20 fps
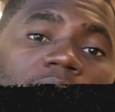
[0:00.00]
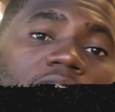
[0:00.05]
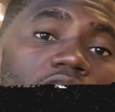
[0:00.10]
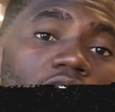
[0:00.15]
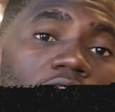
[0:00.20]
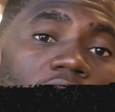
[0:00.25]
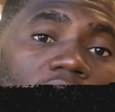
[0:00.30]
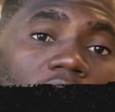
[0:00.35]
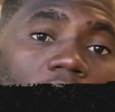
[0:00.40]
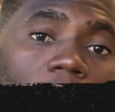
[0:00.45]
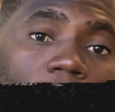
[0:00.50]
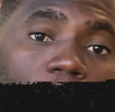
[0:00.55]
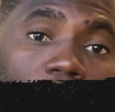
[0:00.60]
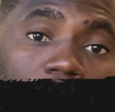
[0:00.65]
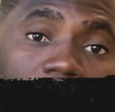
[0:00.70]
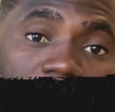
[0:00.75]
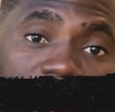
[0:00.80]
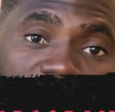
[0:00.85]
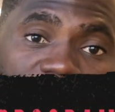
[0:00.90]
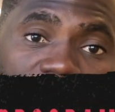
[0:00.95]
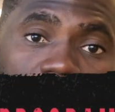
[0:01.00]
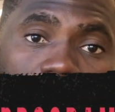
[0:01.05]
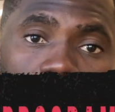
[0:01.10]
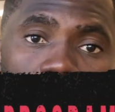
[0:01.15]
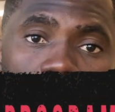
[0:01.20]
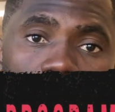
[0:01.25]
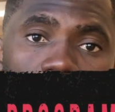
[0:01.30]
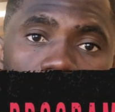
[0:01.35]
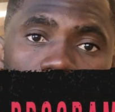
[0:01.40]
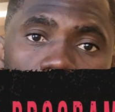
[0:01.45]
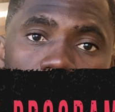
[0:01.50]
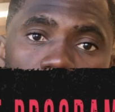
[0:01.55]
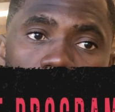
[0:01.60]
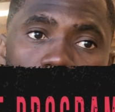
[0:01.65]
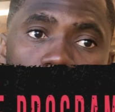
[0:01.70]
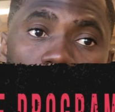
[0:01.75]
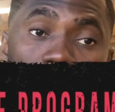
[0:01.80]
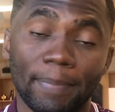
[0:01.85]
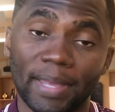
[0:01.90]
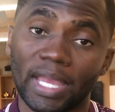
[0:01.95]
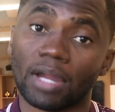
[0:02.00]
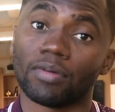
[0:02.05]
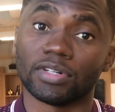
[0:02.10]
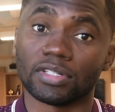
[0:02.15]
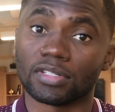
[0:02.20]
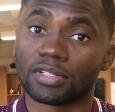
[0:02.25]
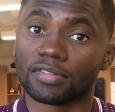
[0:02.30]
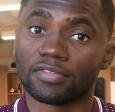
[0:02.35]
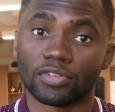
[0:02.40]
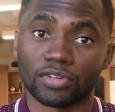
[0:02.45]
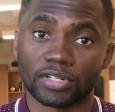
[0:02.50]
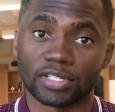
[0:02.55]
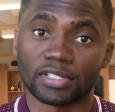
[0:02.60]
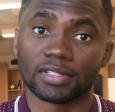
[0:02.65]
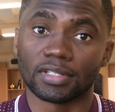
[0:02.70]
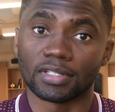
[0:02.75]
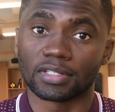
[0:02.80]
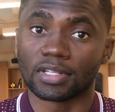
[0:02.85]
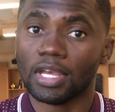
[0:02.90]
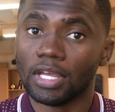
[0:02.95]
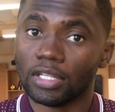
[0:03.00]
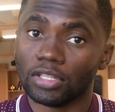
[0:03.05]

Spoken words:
growing up was my parents, for instance.